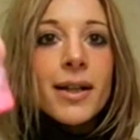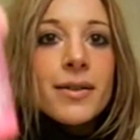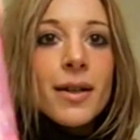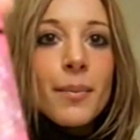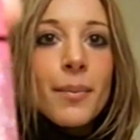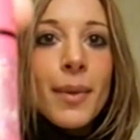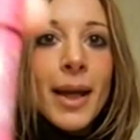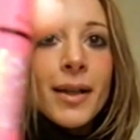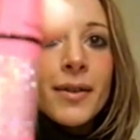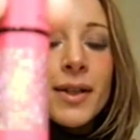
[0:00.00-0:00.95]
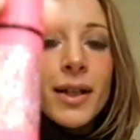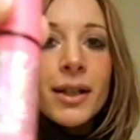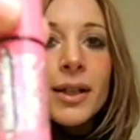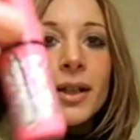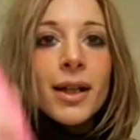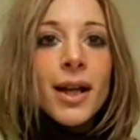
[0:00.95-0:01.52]
is
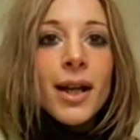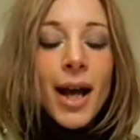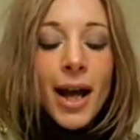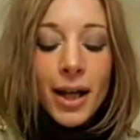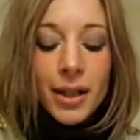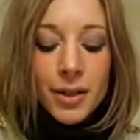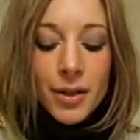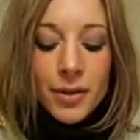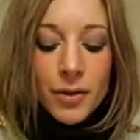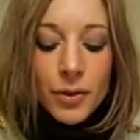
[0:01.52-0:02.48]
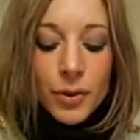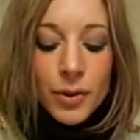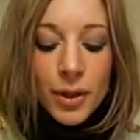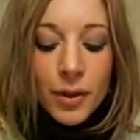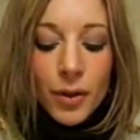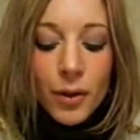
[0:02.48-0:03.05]
amazing. And this has
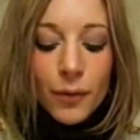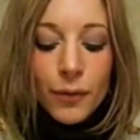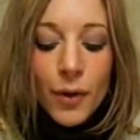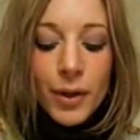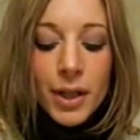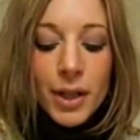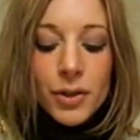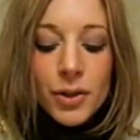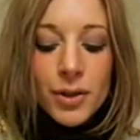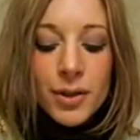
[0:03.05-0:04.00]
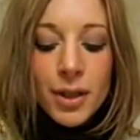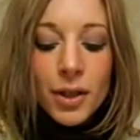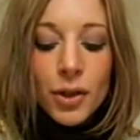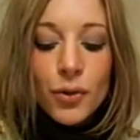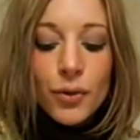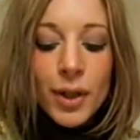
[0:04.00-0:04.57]
also got very
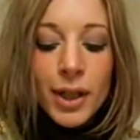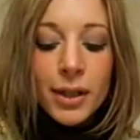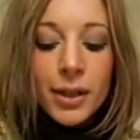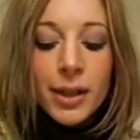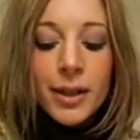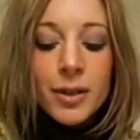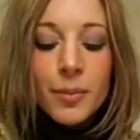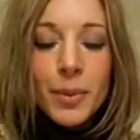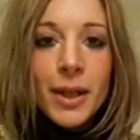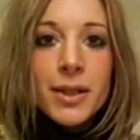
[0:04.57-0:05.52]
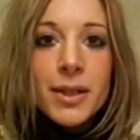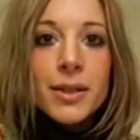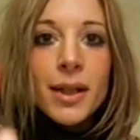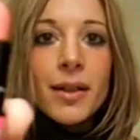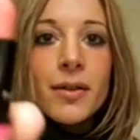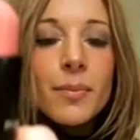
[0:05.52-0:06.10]
interesting green glitter bits,
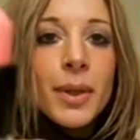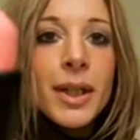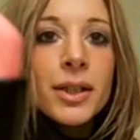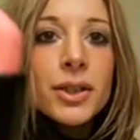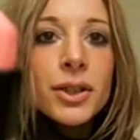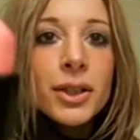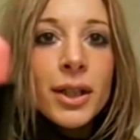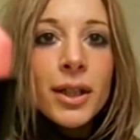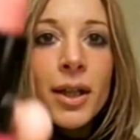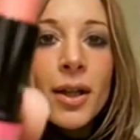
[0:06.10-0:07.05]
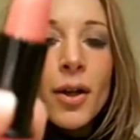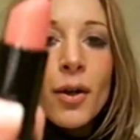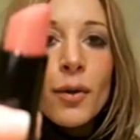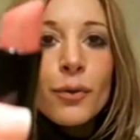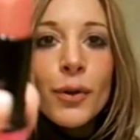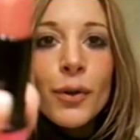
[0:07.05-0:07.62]
and it's a peachy,
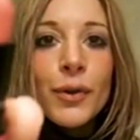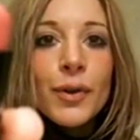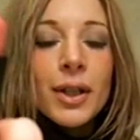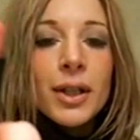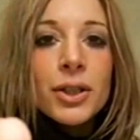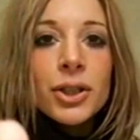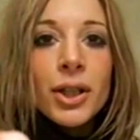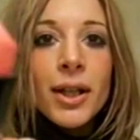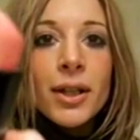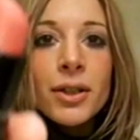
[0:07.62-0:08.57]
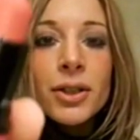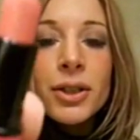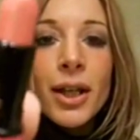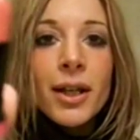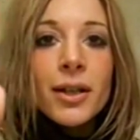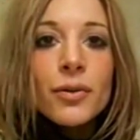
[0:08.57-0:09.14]
frosty sheer
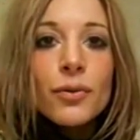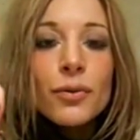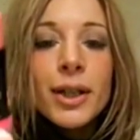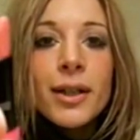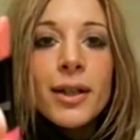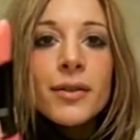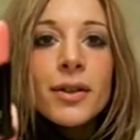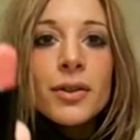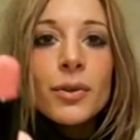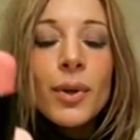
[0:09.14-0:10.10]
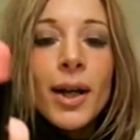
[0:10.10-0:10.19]
shade. Really easy to